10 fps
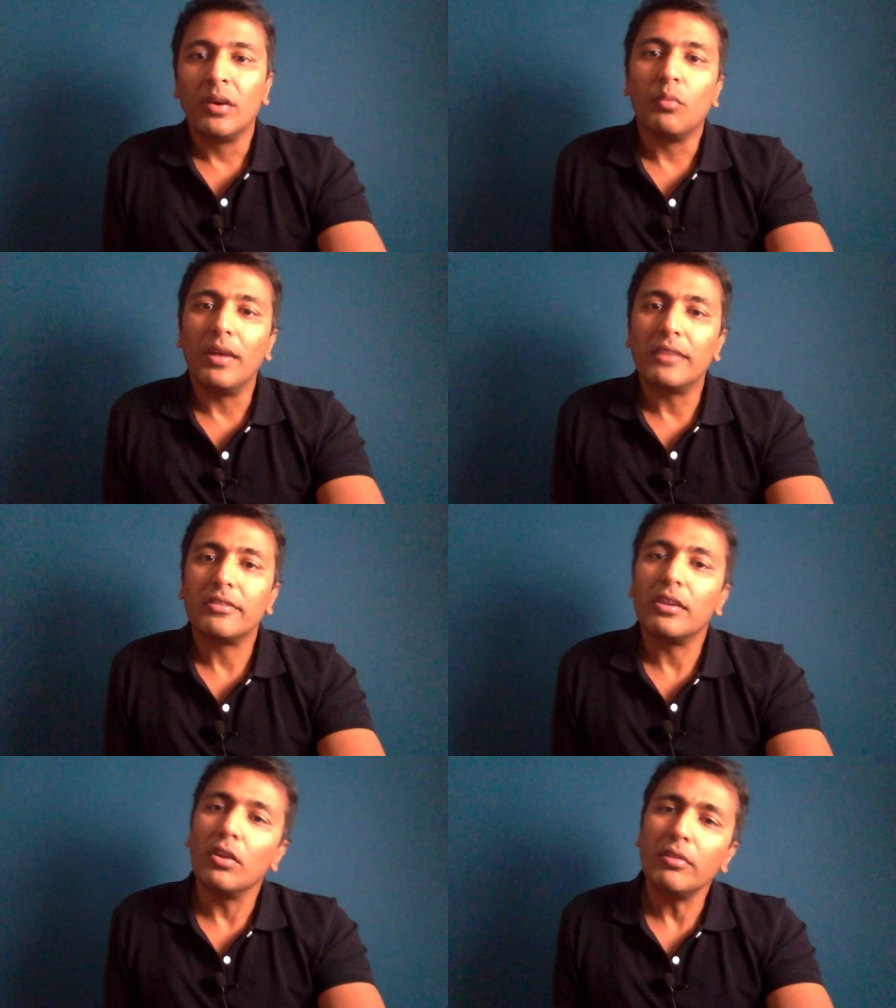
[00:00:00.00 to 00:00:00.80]
Whilst
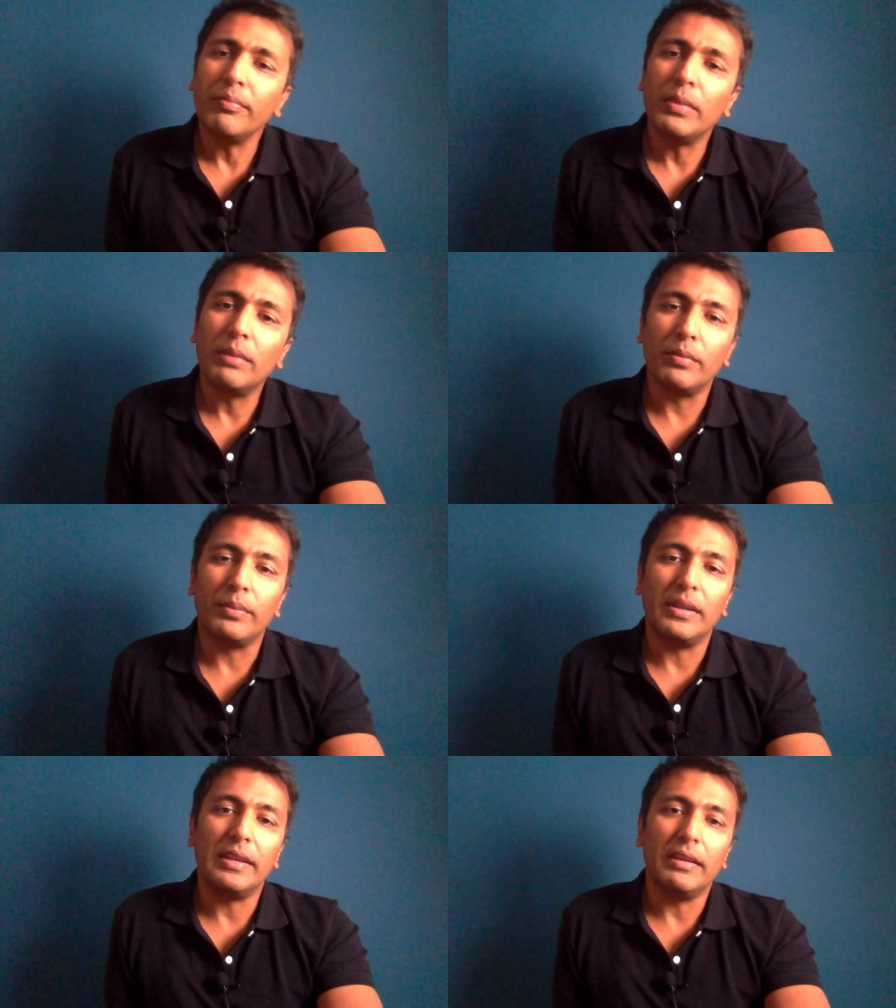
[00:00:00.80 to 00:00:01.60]
a lot of people
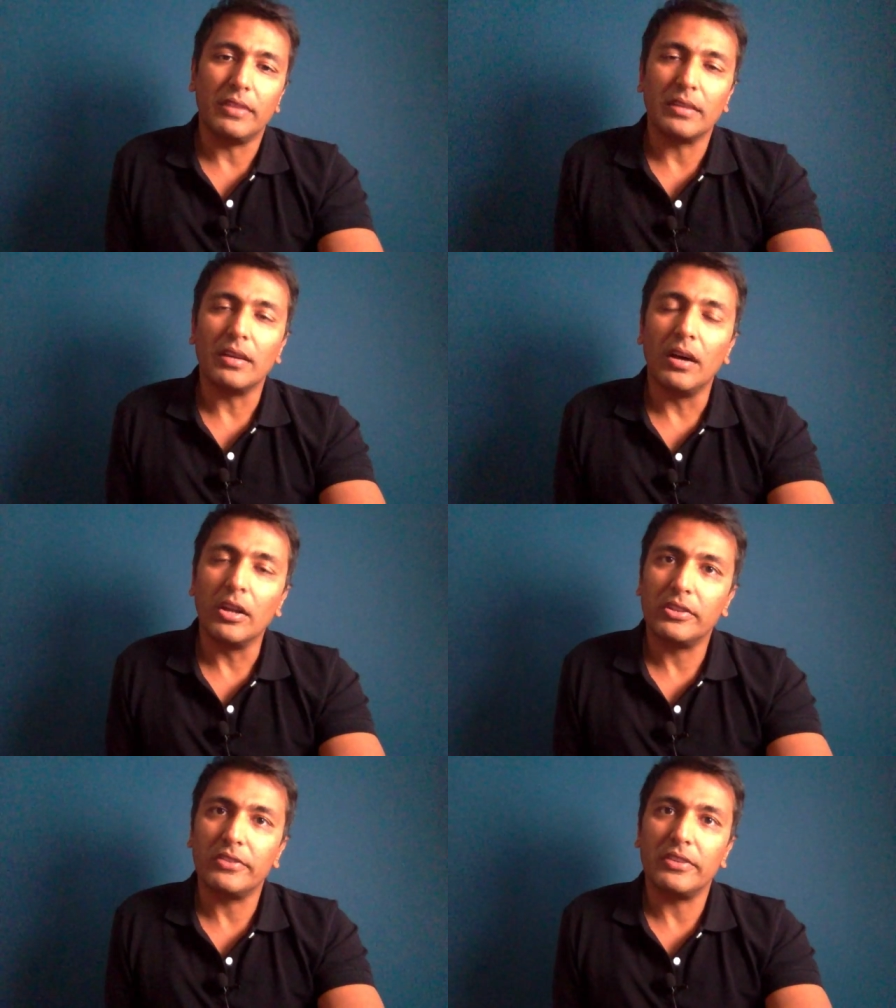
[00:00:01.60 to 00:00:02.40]
believe that
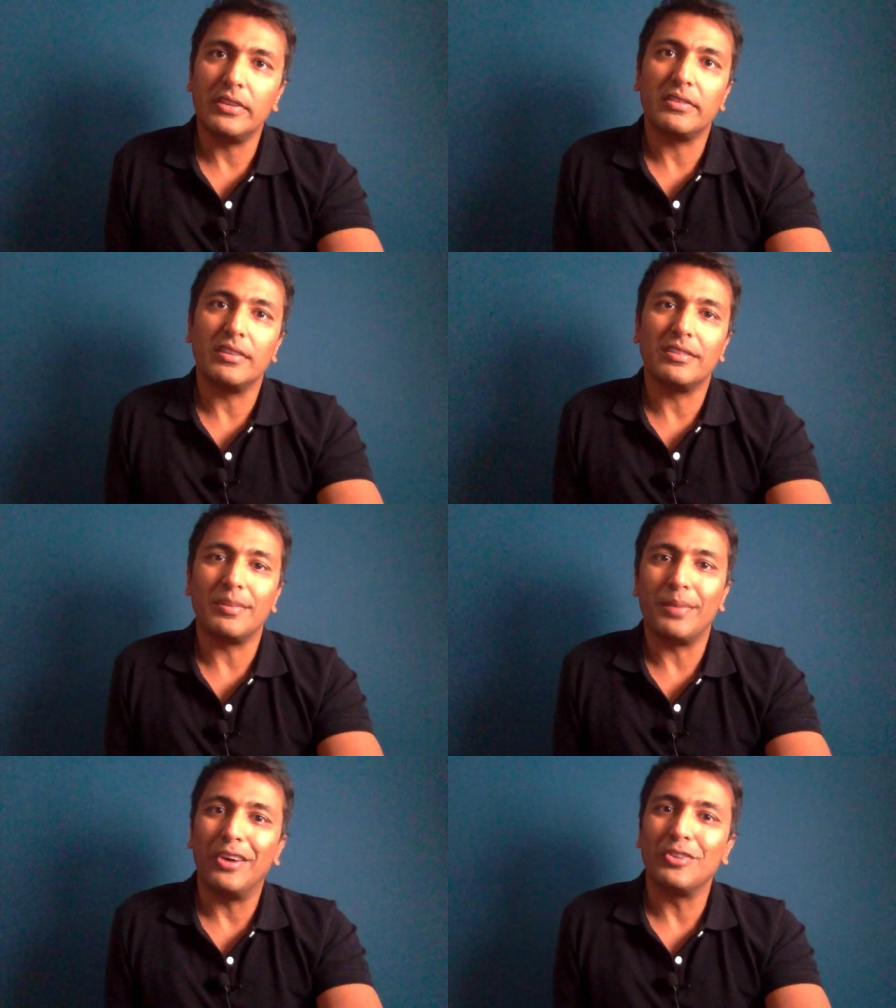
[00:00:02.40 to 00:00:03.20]
heart disease is
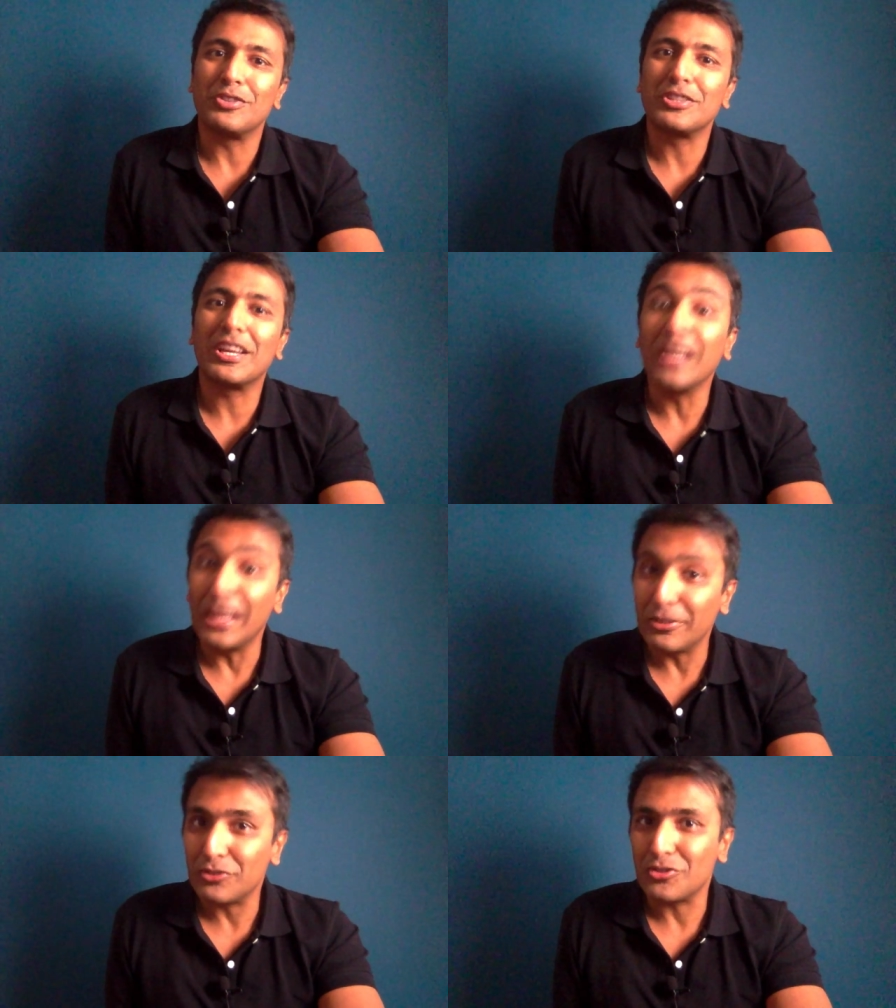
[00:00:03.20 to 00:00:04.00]
about
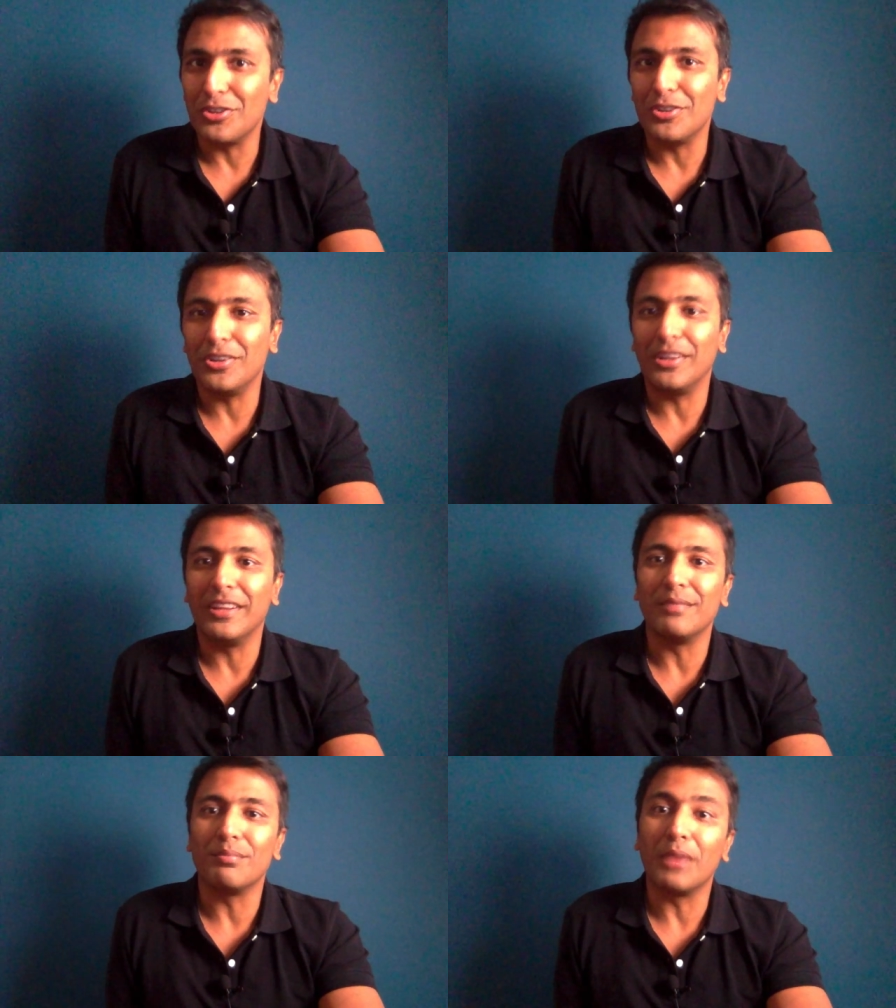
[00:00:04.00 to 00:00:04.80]
cholesterol
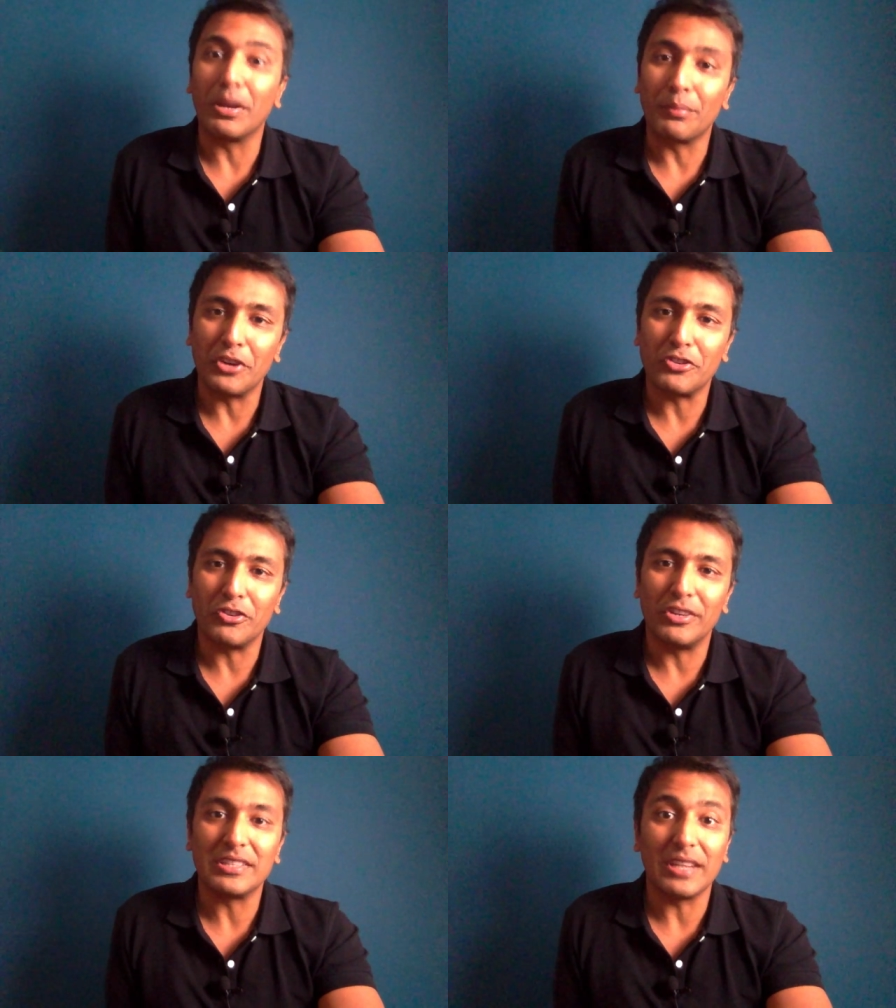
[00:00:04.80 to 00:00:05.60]
and blood
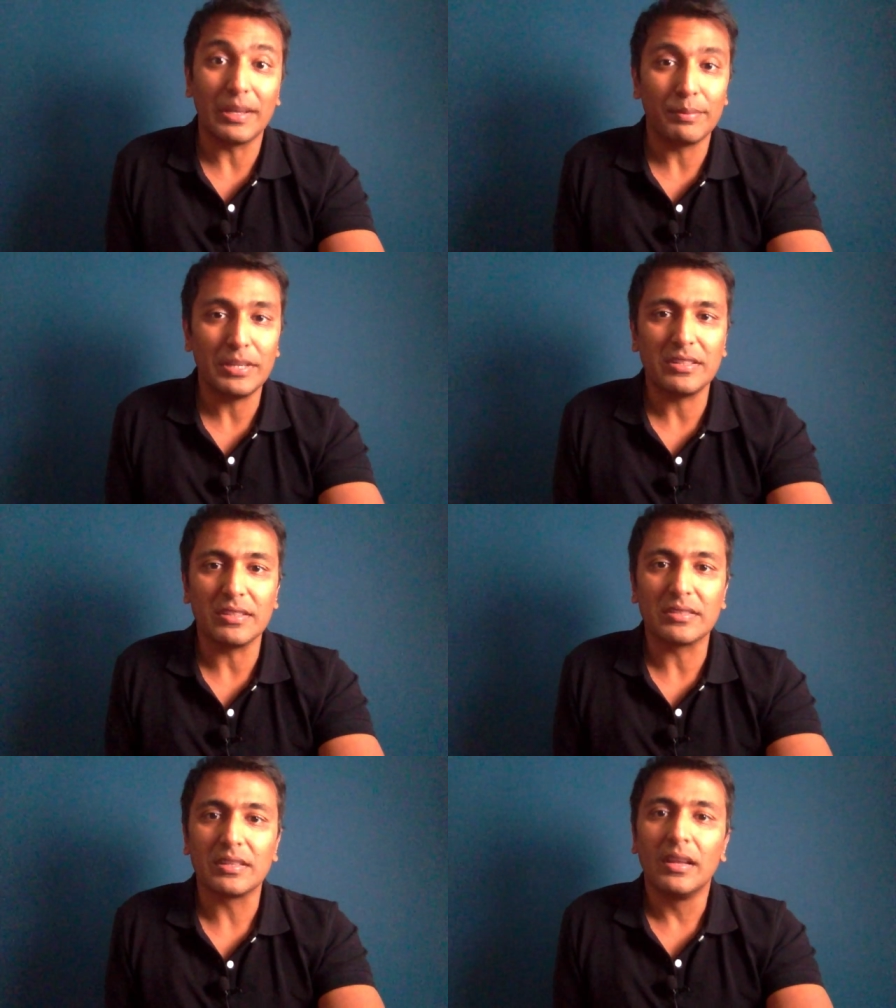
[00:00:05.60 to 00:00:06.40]
pressure and diabetes,